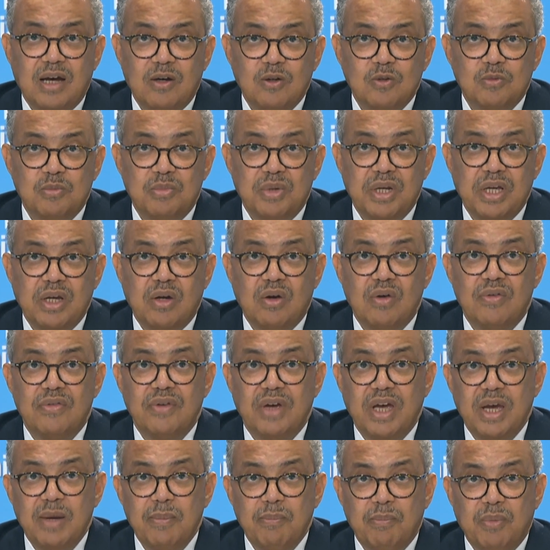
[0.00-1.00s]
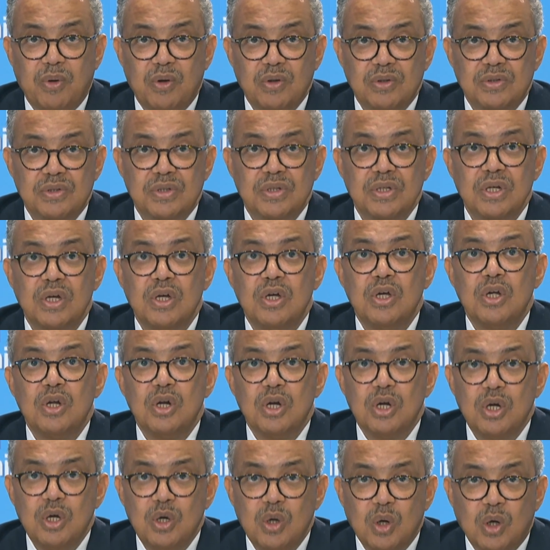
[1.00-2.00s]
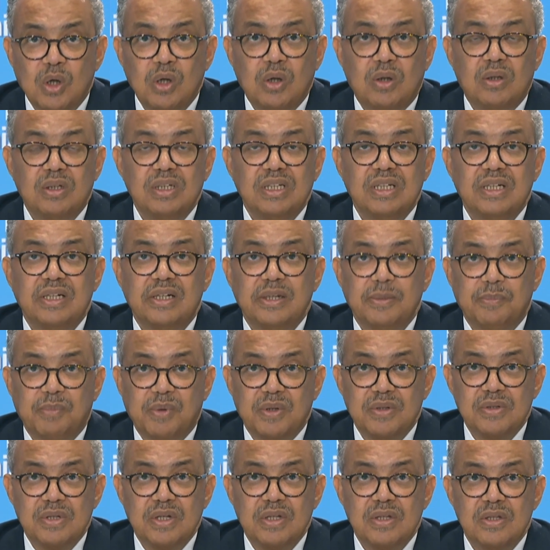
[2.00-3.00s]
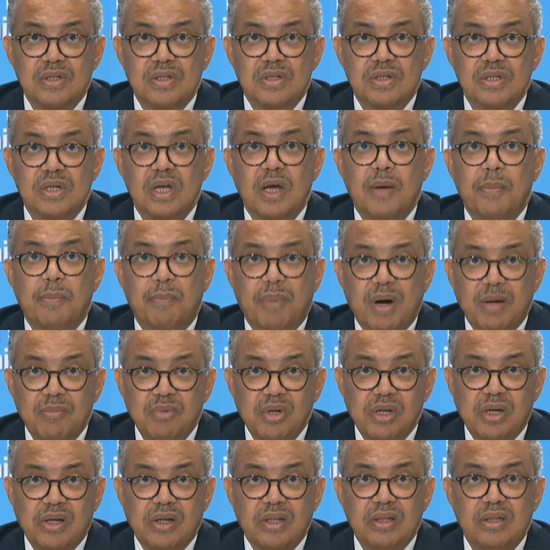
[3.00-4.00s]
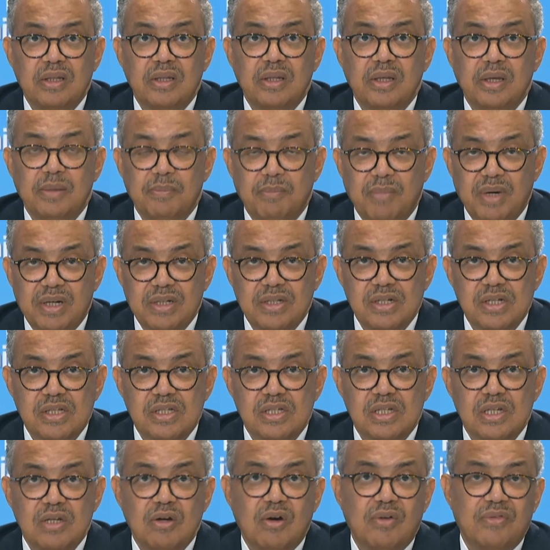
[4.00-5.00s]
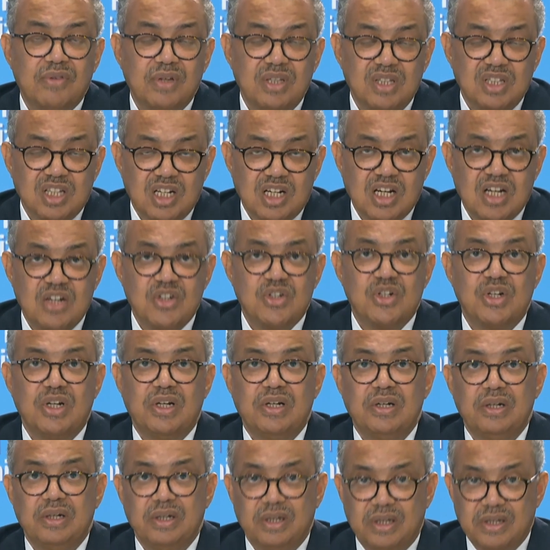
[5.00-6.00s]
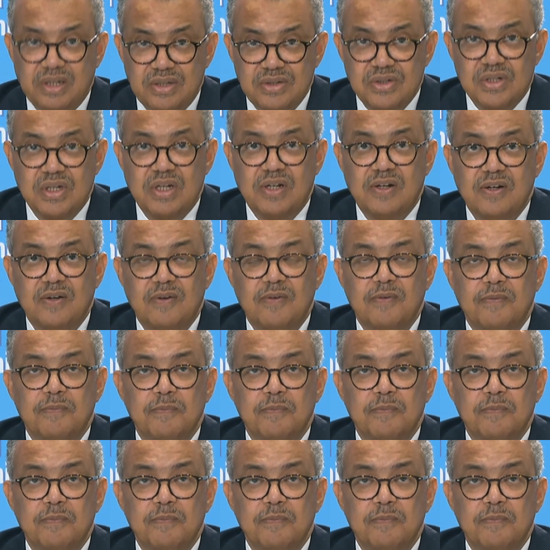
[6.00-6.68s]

outbreak of Mpox no longer represents a public health emergency of international concern.